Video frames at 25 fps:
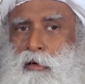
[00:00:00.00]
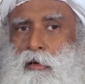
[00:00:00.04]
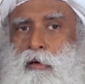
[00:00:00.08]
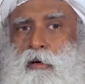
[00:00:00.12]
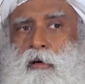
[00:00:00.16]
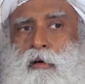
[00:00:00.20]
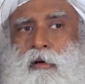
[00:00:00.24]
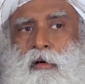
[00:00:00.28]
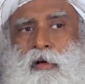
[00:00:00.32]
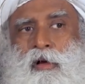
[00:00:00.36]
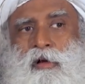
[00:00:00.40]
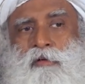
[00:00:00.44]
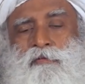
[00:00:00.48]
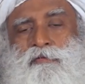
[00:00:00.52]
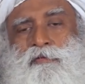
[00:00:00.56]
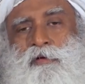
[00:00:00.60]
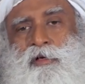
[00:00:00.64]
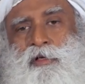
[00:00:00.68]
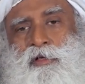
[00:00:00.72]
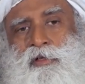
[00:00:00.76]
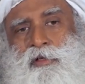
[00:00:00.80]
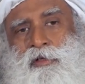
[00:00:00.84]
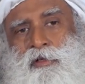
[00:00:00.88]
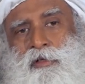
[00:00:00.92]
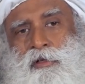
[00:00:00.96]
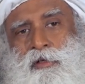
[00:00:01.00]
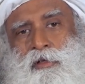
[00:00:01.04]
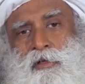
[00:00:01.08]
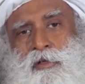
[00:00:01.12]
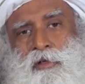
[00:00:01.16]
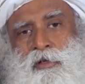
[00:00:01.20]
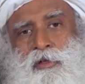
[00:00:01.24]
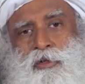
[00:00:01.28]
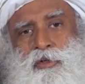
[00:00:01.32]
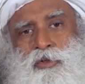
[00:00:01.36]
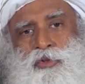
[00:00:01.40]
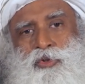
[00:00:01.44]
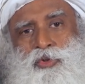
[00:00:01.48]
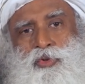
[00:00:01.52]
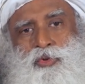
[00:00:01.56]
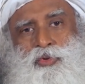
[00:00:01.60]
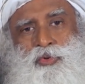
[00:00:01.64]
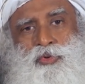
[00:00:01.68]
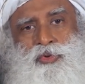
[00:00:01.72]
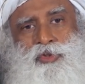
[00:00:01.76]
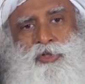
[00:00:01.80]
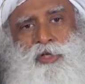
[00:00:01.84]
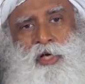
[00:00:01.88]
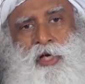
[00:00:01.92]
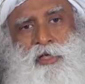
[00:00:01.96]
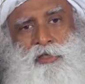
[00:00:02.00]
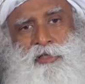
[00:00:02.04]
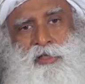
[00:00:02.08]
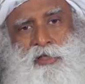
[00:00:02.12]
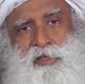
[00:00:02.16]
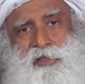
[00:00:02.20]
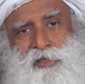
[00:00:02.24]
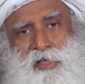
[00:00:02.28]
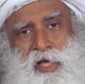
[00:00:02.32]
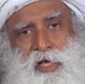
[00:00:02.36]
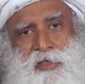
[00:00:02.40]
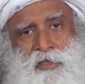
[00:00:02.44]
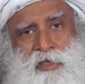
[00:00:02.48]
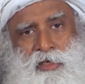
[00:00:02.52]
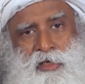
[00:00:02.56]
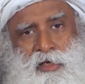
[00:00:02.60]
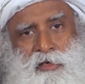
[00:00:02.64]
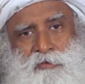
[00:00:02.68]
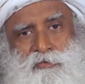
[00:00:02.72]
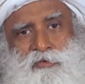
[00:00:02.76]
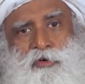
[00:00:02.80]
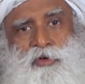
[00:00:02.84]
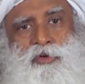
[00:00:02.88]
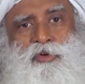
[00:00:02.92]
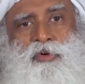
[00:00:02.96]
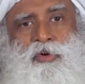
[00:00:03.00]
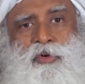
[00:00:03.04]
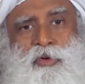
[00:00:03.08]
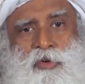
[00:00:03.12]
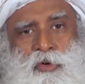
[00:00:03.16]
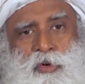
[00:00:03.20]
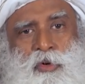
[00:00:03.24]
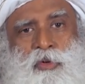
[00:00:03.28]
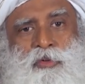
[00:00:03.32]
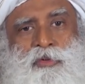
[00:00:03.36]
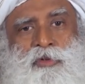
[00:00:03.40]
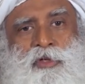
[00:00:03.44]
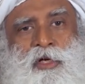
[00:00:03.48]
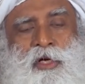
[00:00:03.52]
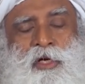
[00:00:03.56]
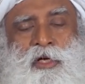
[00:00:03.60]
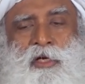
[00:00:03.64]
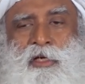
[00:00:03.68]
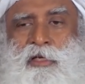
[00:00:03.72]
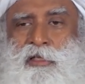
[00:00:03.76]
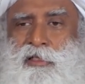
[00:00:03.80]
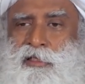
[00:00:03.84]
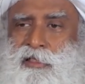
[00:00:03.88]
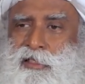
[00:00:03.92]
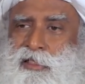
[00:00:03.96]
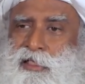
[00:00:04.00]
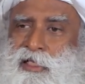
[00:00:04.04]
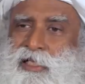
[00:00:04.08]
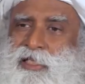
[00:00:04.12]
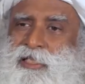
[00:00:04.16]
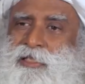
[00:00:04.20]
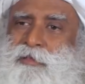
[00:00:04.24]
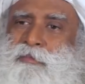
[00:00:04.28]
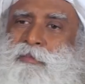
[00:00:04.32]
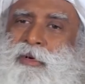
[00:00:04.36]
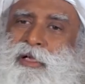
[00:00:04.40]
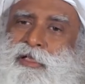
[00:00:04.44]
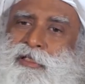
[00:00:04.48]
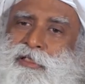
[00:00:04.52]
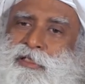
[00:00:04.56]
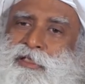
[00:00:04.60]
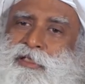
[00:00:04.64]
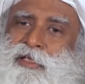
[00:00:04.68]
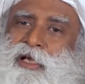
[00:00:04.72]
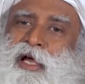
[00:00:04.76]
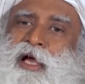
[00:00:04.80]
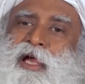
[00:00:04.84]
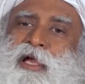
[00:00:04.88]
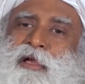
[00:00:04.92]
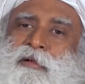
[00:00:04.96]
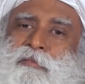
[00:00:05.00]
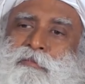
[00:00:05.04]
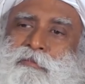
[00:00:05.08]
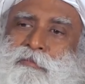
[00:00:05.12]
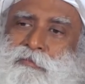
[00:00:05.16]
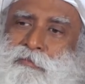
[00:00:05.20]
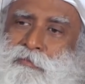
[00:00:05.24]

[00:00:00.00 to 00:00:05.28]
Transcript: all of it used as a sadhana for your growth. In six months' time,